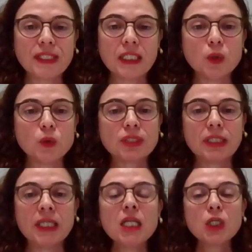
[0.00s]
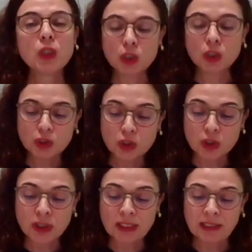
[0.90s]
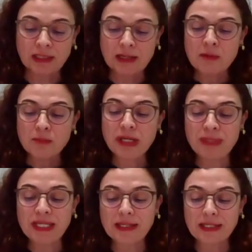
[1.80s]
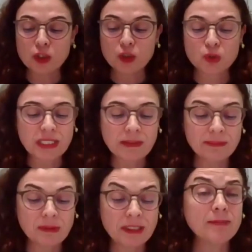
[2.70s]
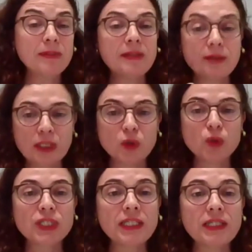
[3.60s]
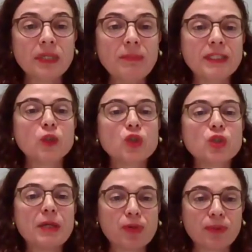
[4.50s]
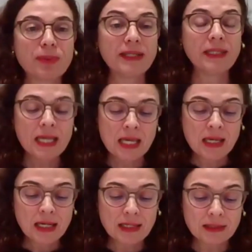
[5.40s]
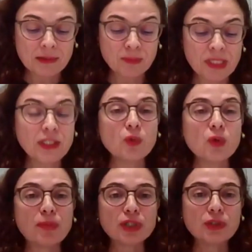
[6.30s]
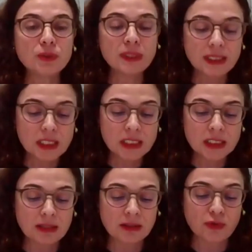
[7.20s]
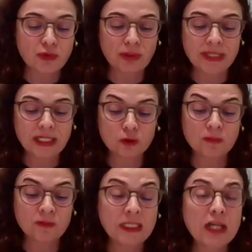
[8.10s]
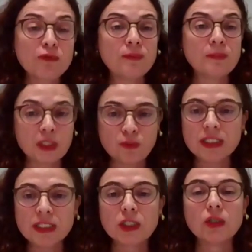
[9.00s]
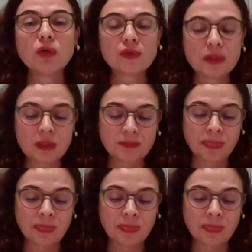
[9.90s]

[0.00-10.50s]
of the industry, not only by making it sustainable, but also by providing new opportunities through the manufacturing of